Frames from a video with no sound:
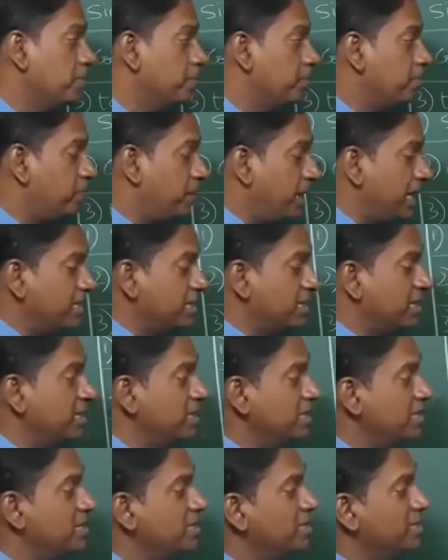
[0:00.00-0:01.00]

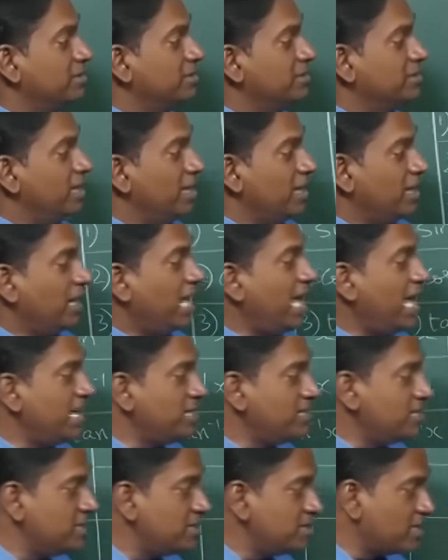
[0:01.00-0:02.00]
But the
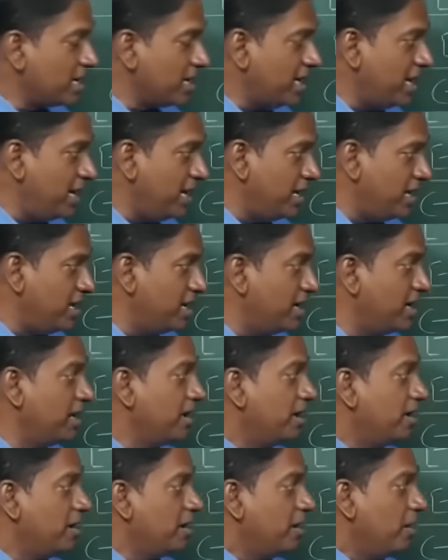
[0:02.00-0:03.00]
range is again
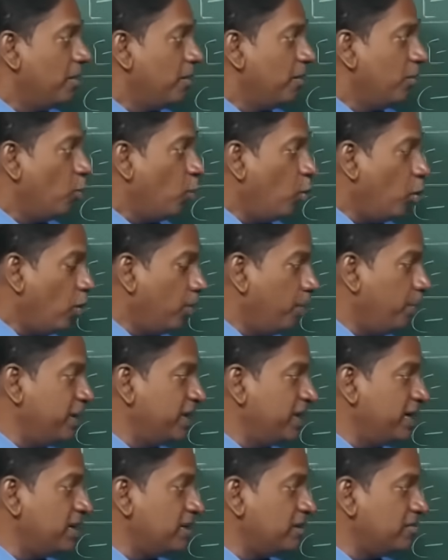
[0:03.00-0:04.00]

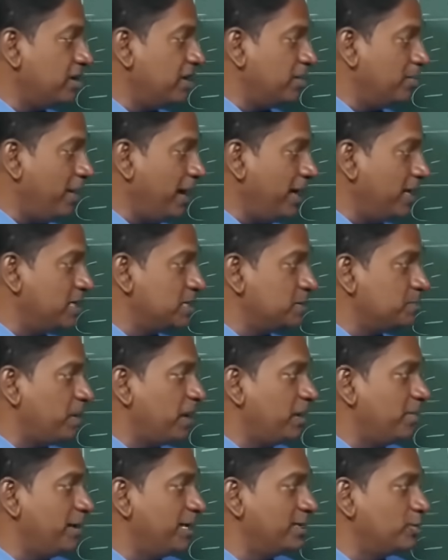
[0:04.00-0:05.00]
open interval minus
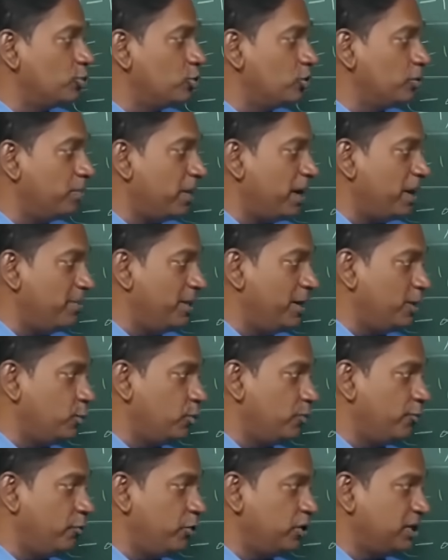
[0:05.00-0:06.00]
pi by 2 to pi by
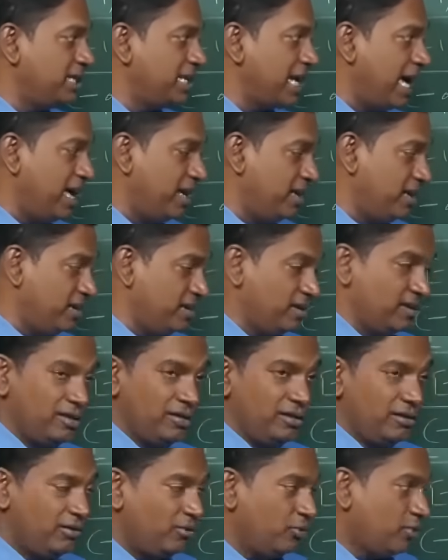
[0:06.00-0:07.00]
2 for tan.
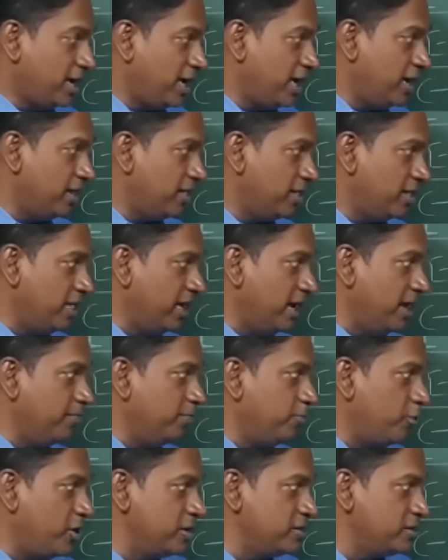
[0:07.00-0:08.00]
Okay. The
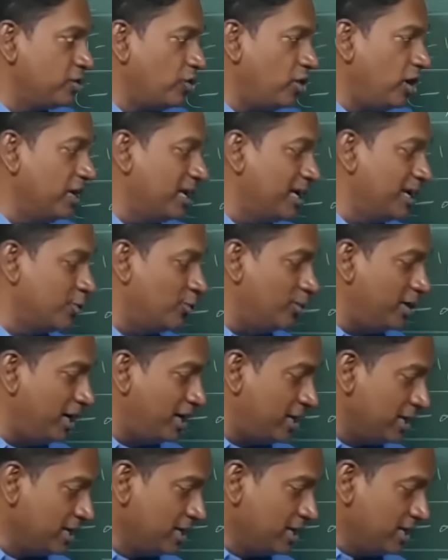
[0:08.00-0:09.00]
endpoints are not
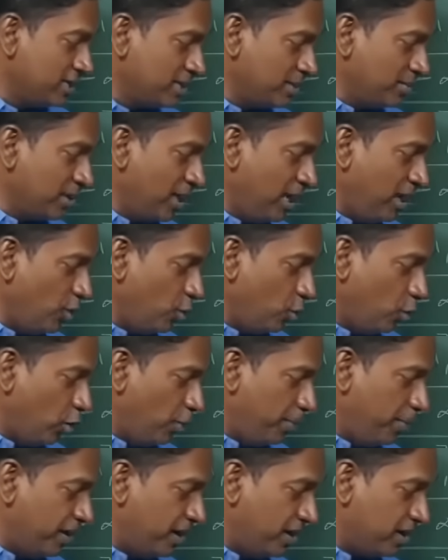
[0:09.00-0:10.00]
included. Similarly,
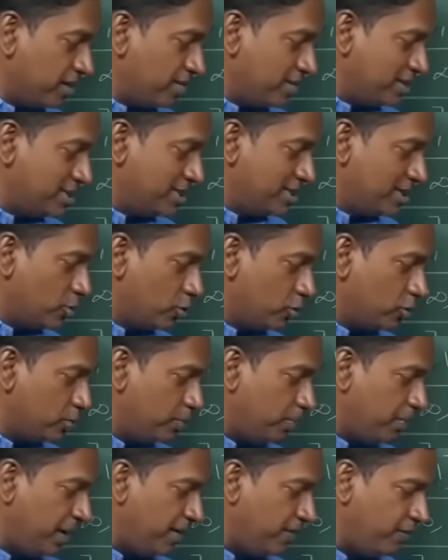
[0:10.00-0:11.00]
open interval 0 to
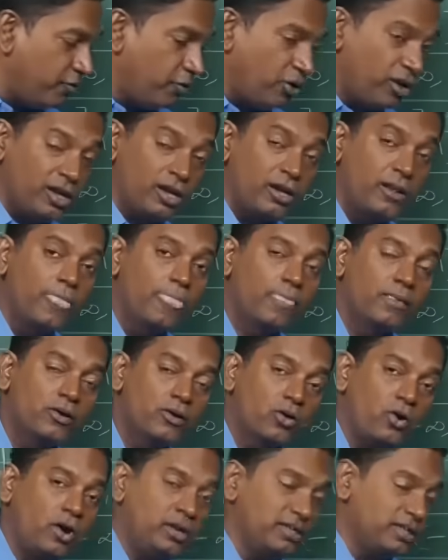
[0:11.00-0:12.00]
pi for
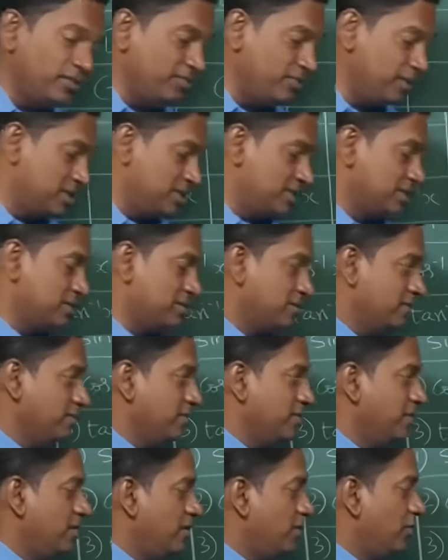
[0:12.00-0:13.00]
cot inverse.
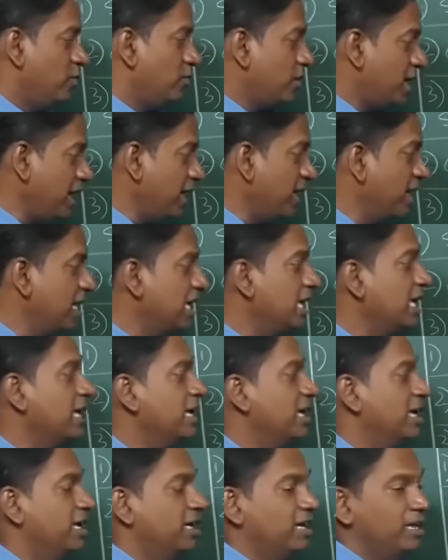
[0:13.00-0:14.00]
Okay.
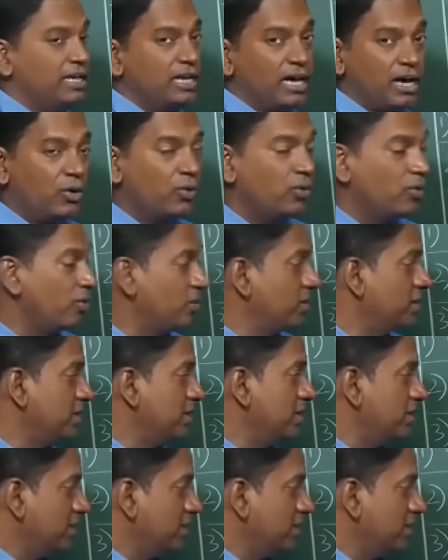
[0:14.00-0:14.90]
Now,